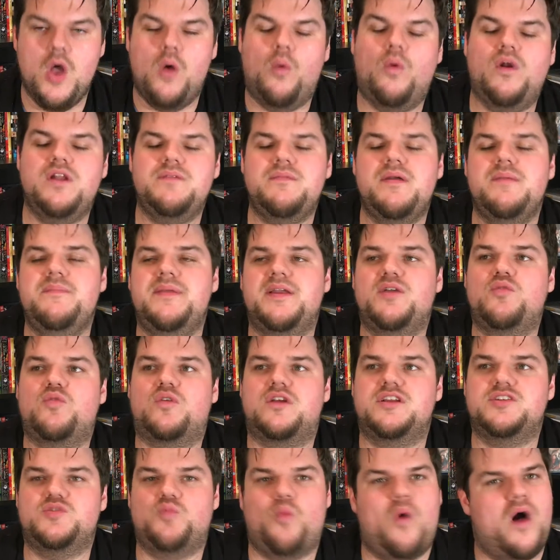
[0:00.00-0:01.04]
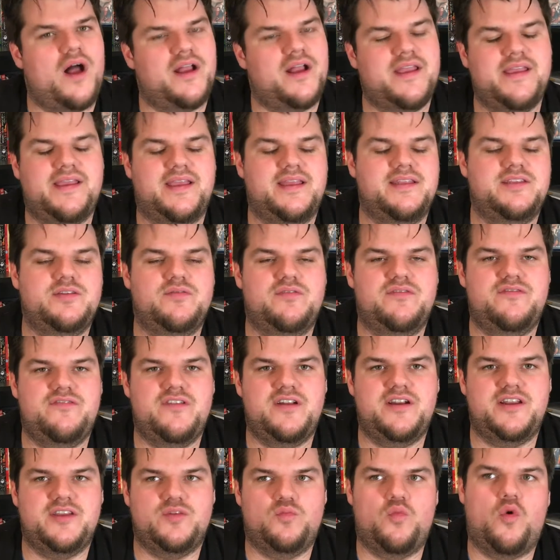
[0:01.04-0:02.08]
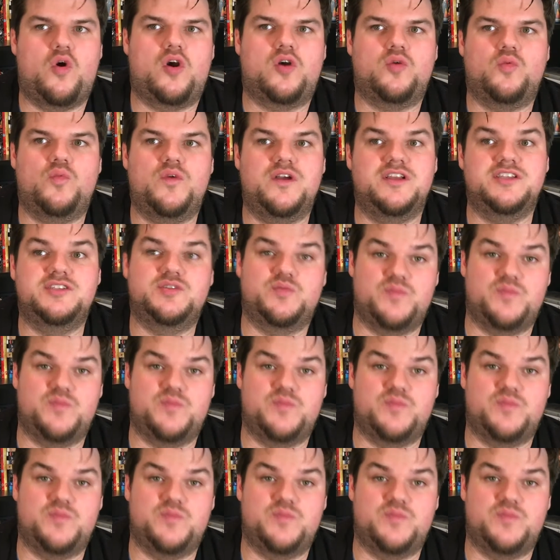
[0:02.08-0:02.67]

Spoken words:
One of my big worries walking into Infinity War was